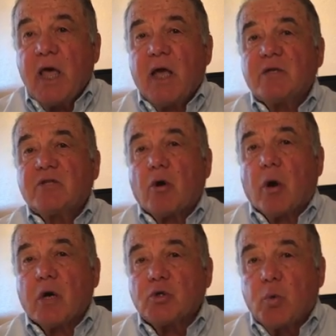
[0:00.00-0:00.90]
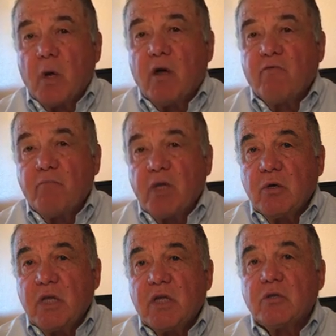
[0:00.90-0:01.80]
as there are 12
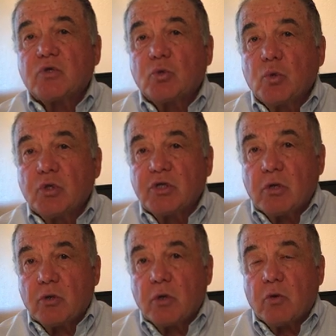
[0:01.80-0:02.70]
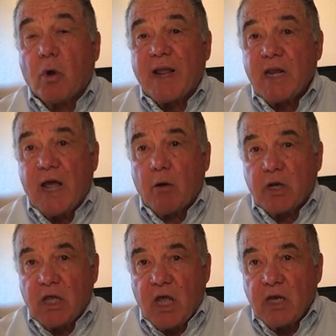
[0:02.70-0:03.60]
million school children right now
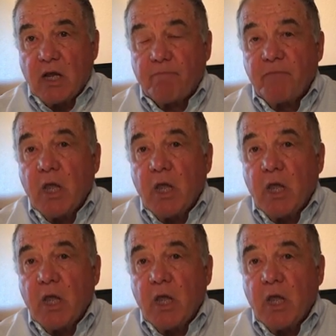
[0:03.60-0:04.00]
in Kenya.